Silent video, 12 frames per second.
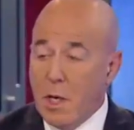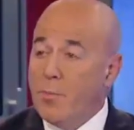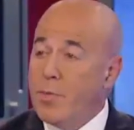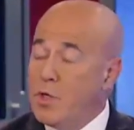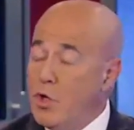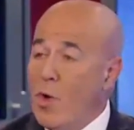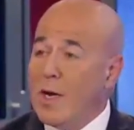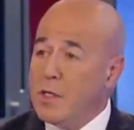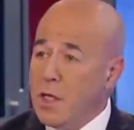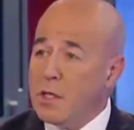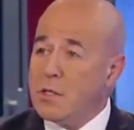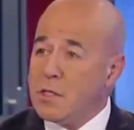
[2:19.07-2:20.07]
But you had
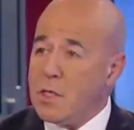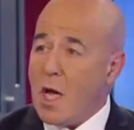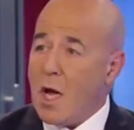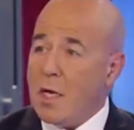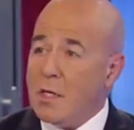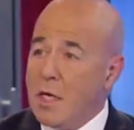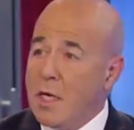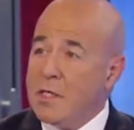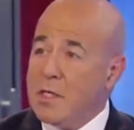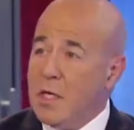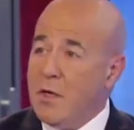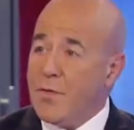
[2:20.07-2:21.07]
another side,
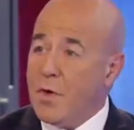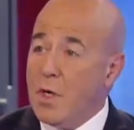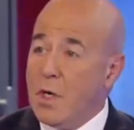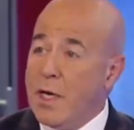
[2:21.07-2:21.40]
Antifa,